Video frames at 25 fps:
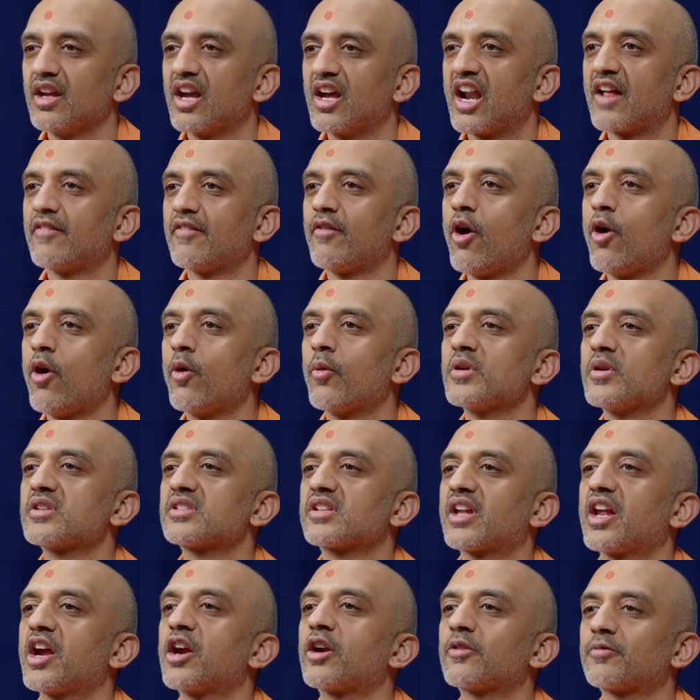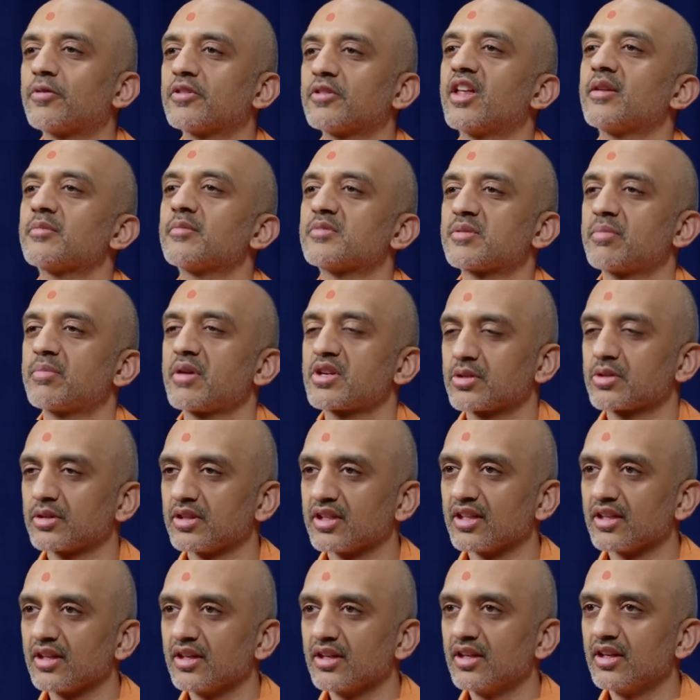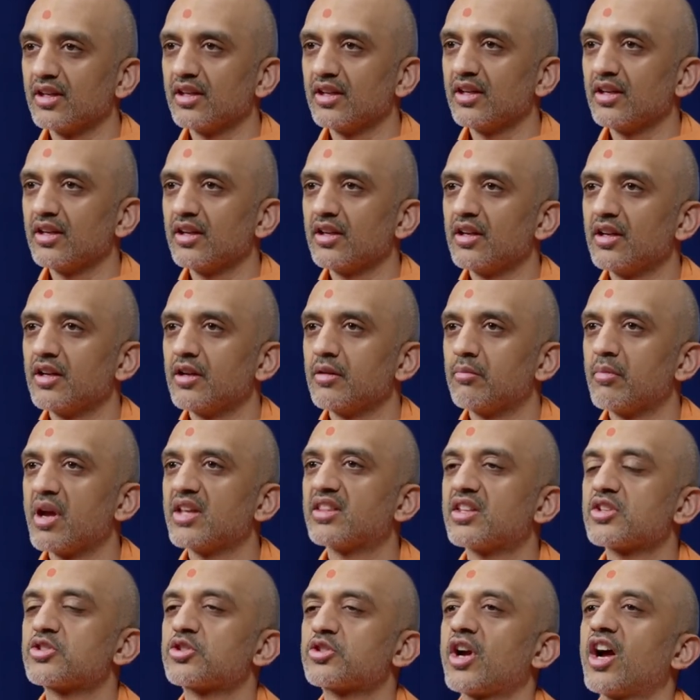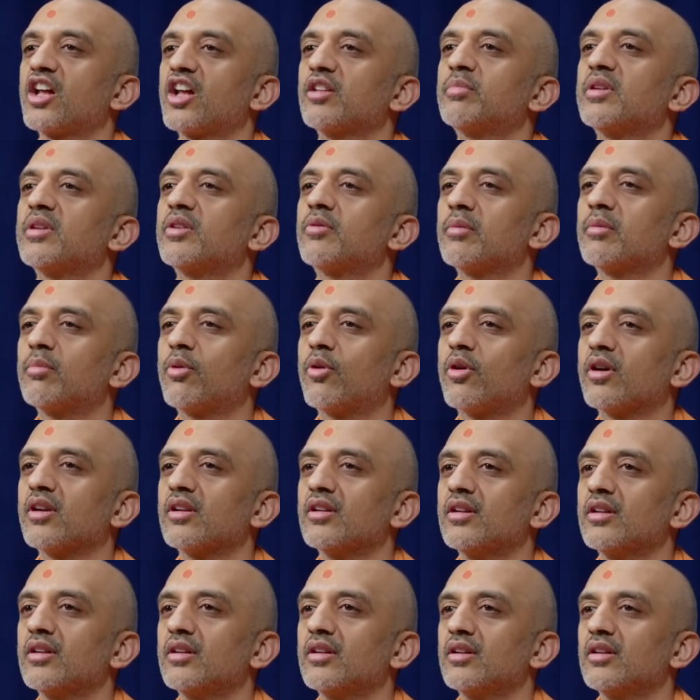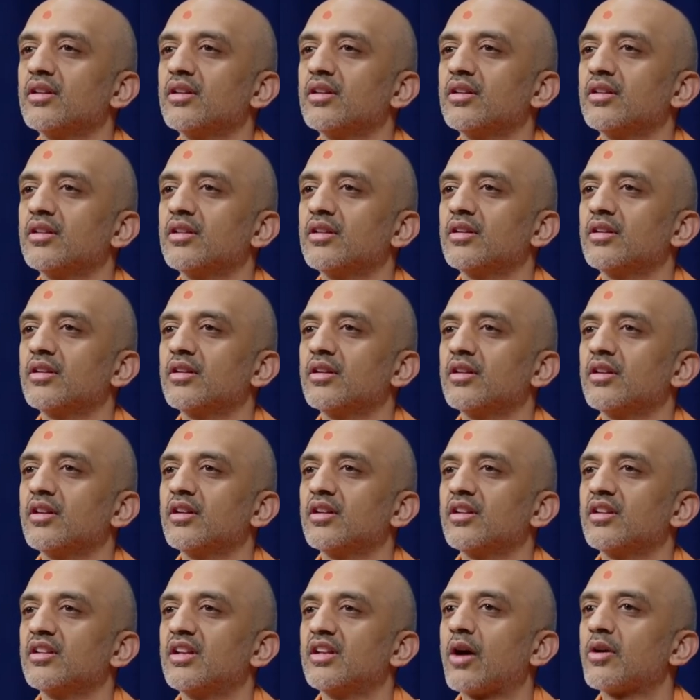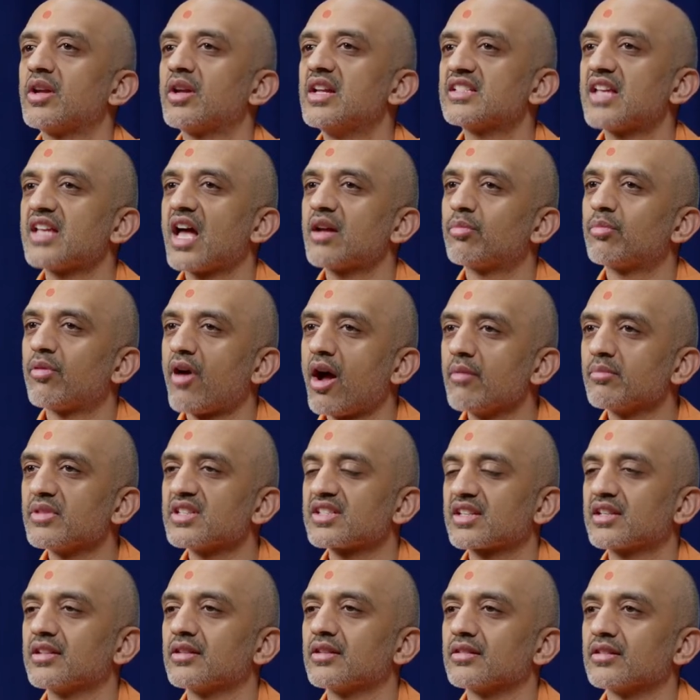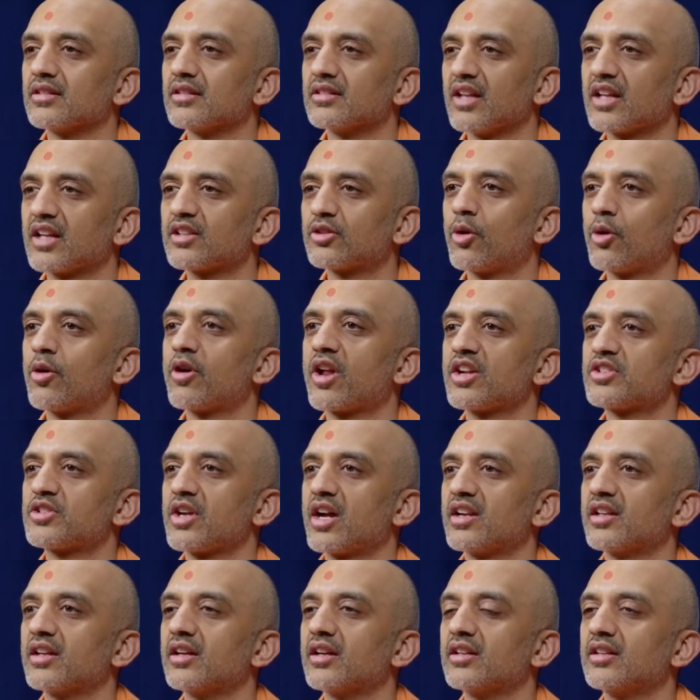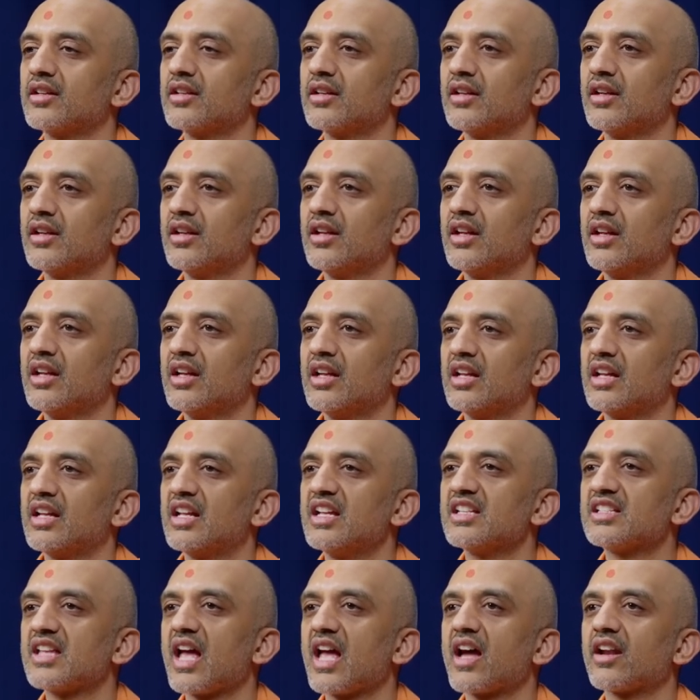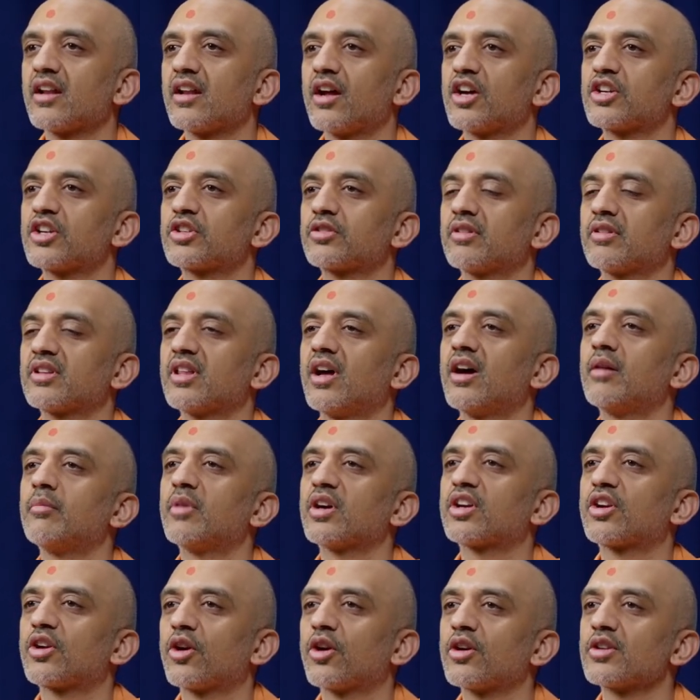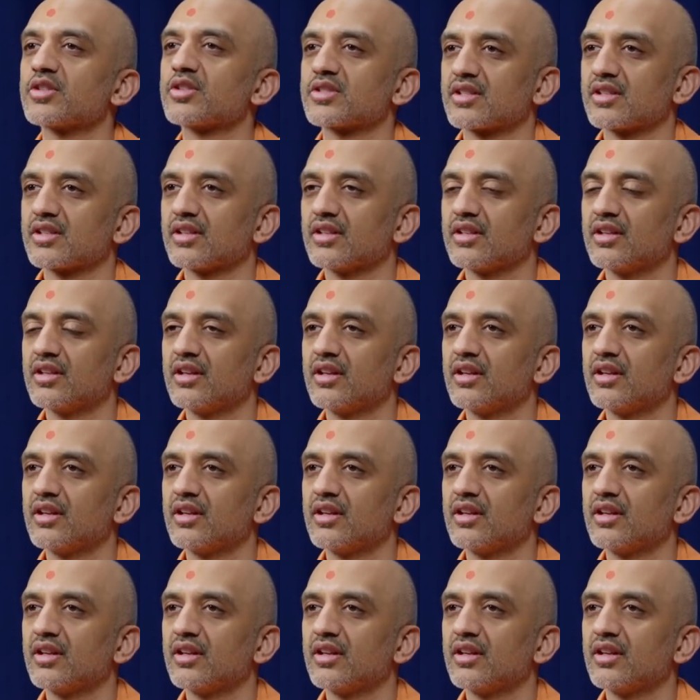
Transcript: and I've always cared for them specially, may this child be reborn. Now he's had Brahmins killed, like Dronacharya. He's had Ashwatthama cursed,